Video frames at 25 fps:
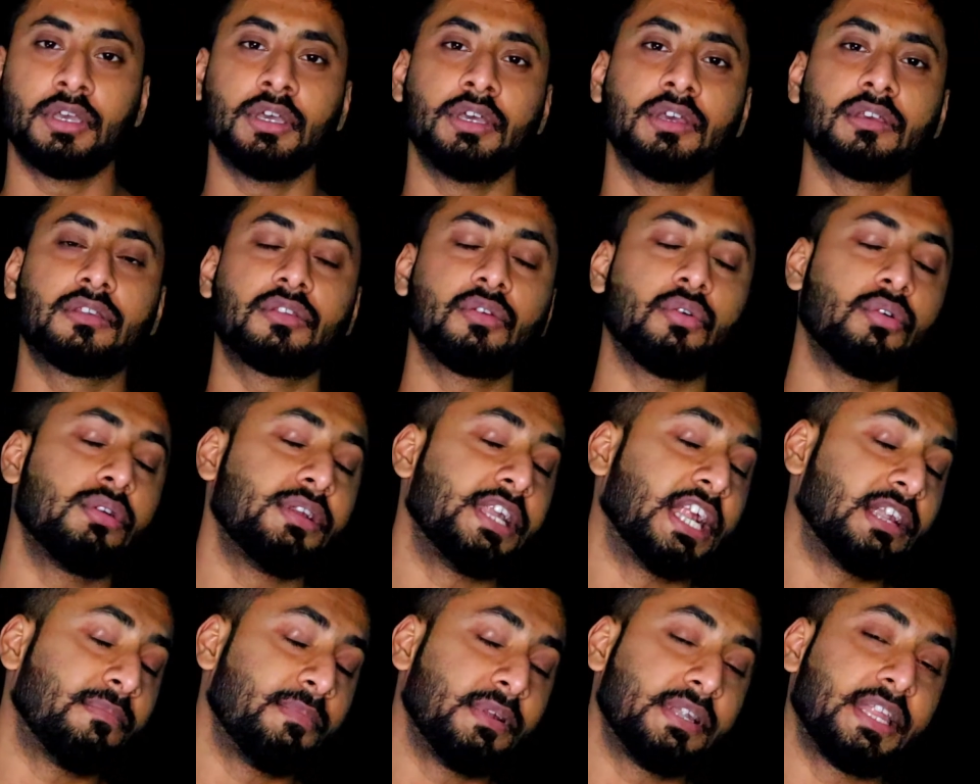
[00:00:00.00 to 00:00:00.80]
So
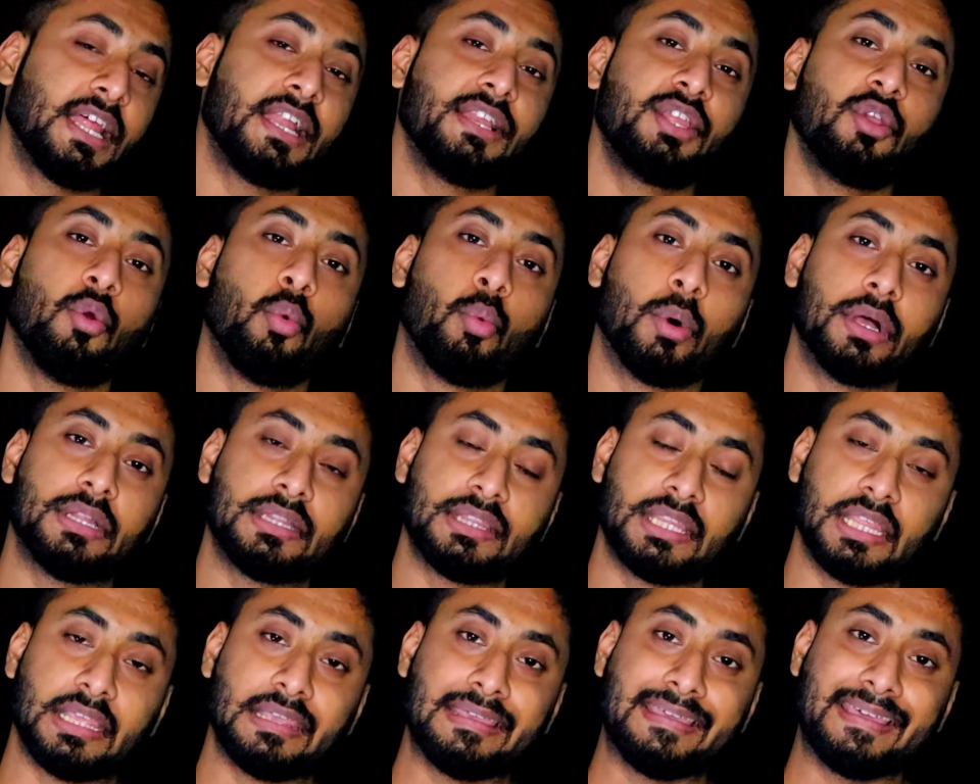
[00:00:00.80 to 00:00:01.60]
let me tell you
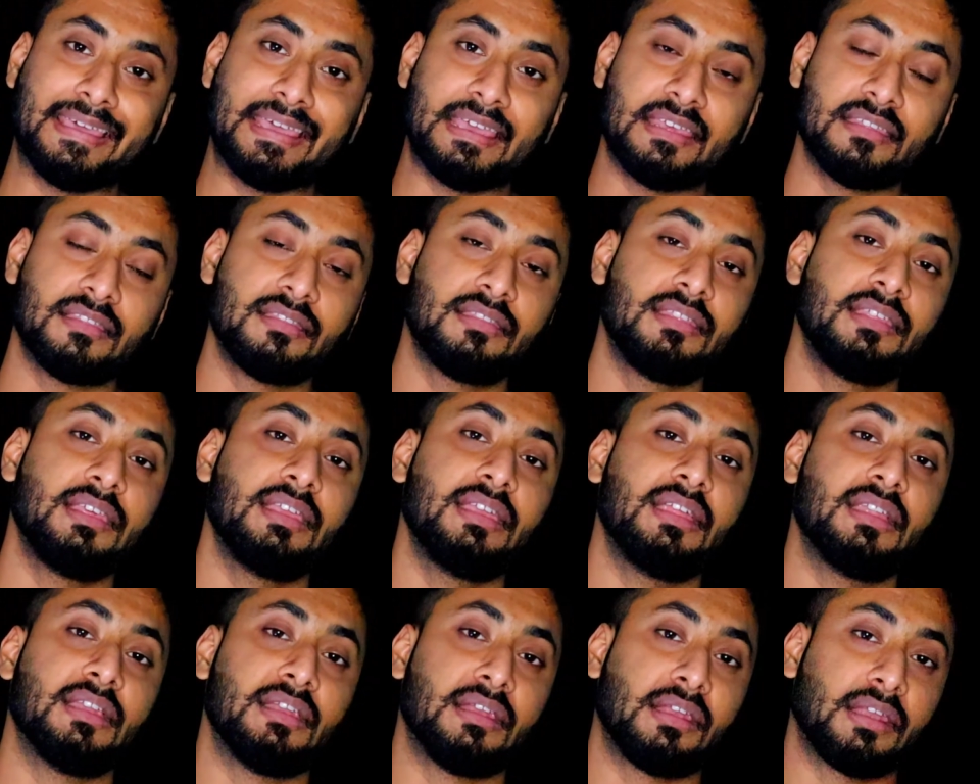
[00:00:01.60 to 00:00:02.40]
one thing,
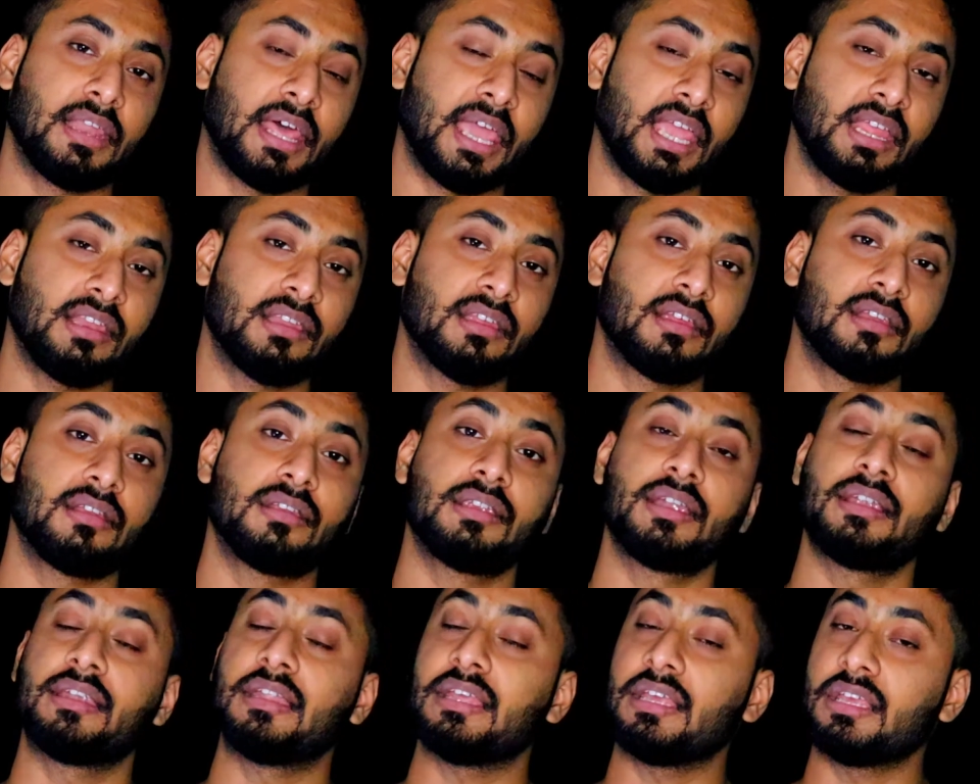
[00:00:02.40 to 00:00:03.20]

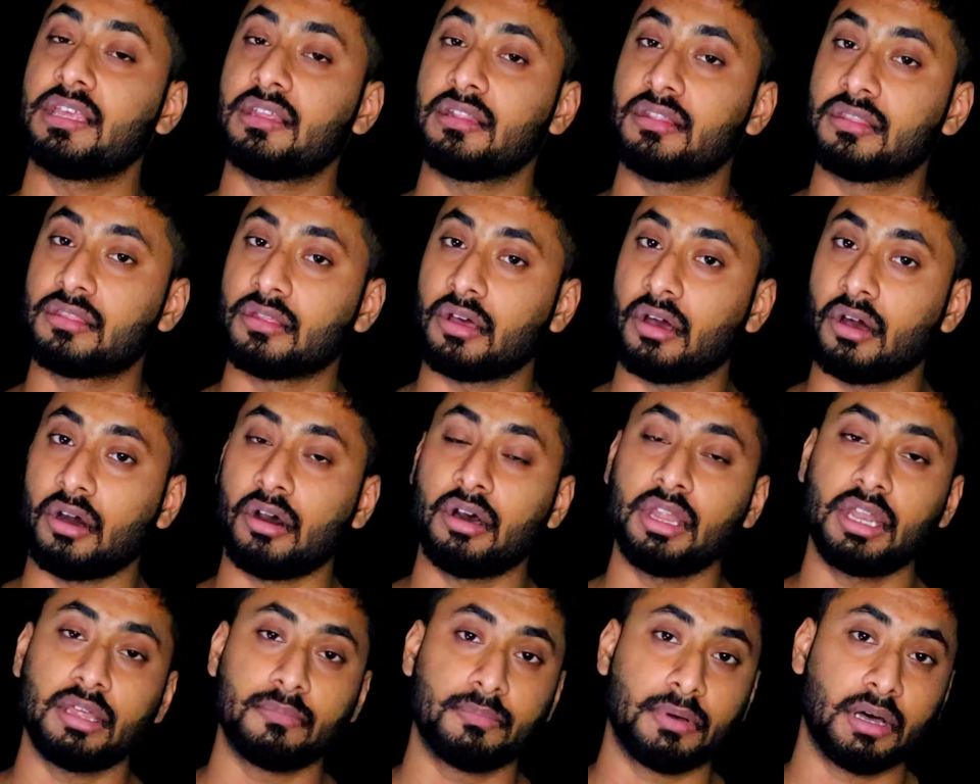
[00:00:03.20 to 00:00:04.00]
AZ900 is
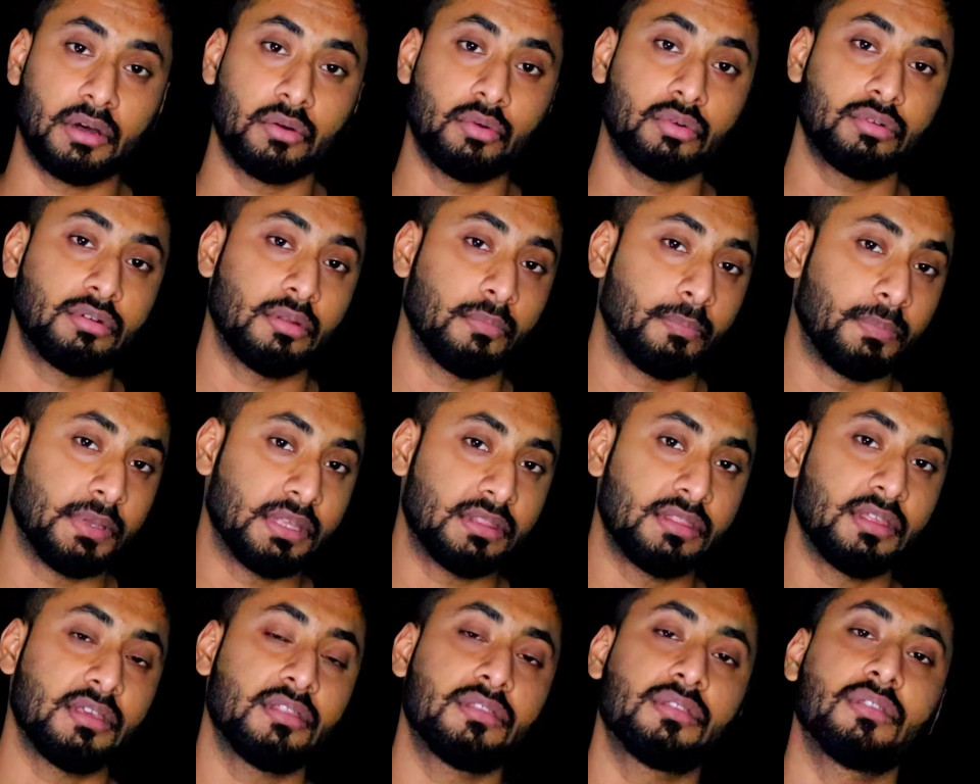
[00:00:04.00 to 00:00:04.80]
all about
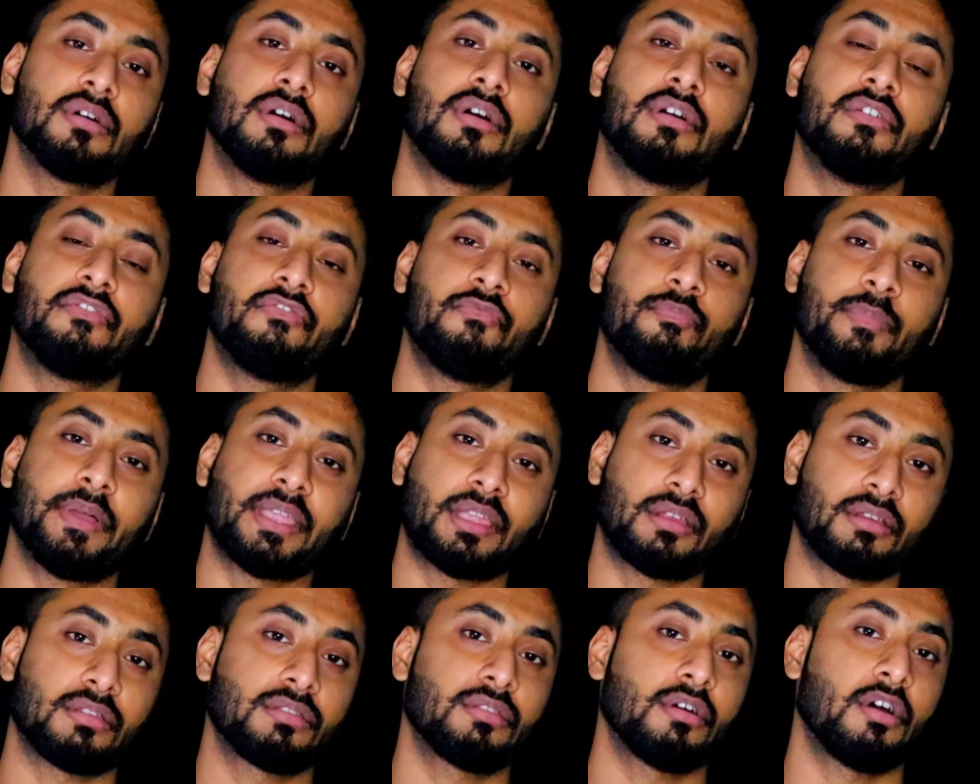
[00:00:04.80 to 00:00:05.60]
basics of
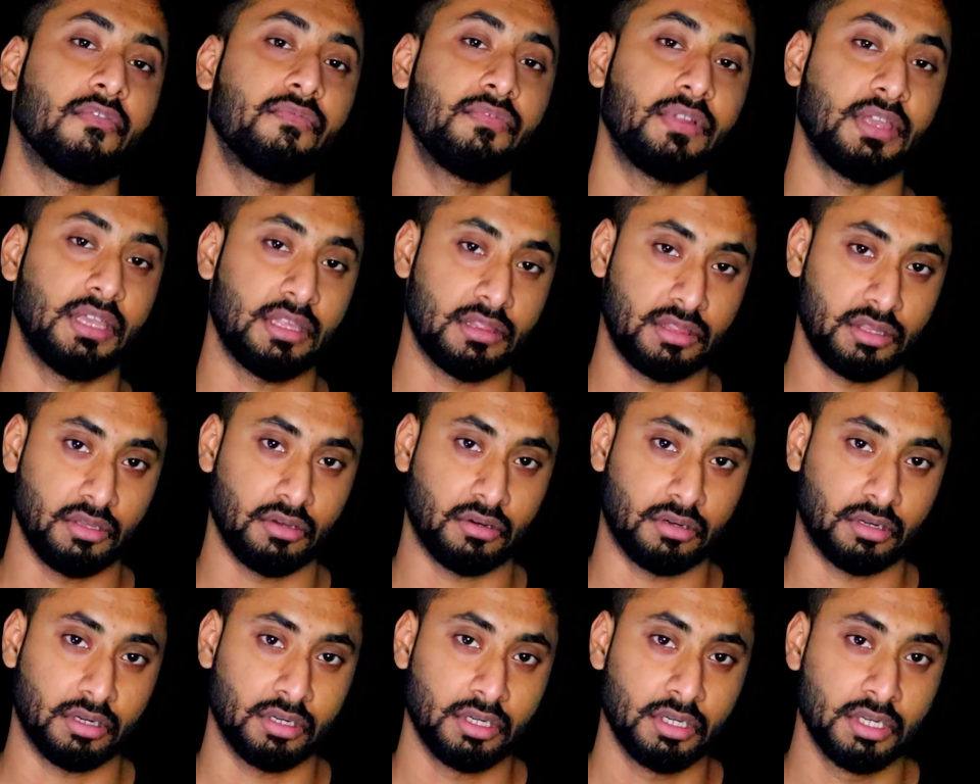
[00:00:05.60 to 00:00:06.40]
Microsoft
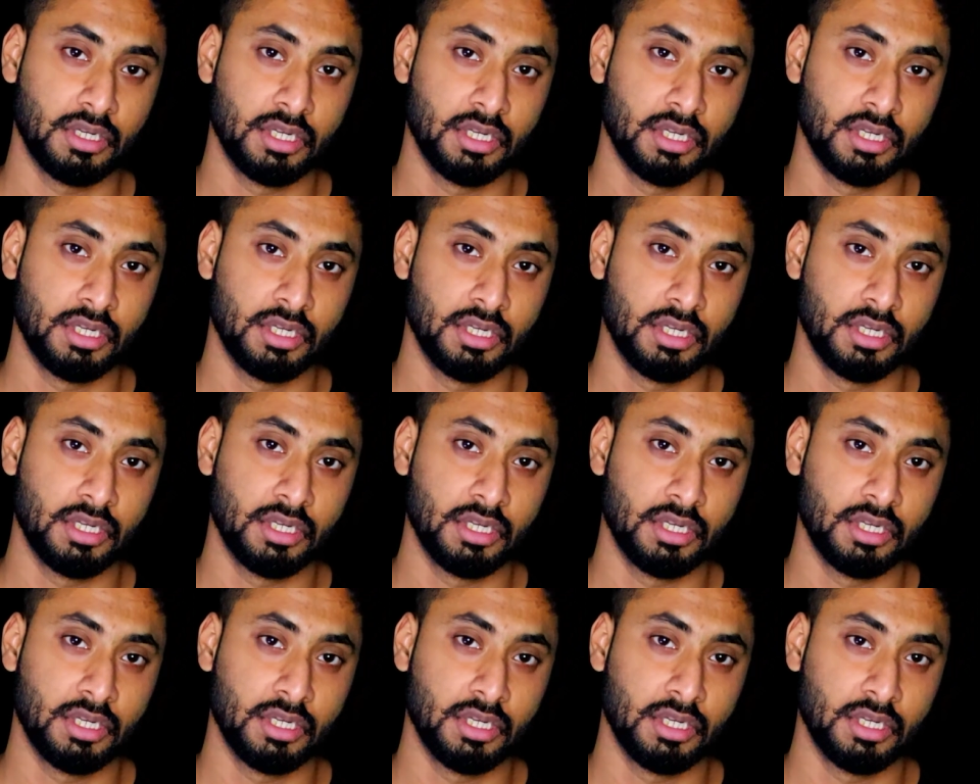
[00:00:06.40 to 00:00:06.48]
Azure.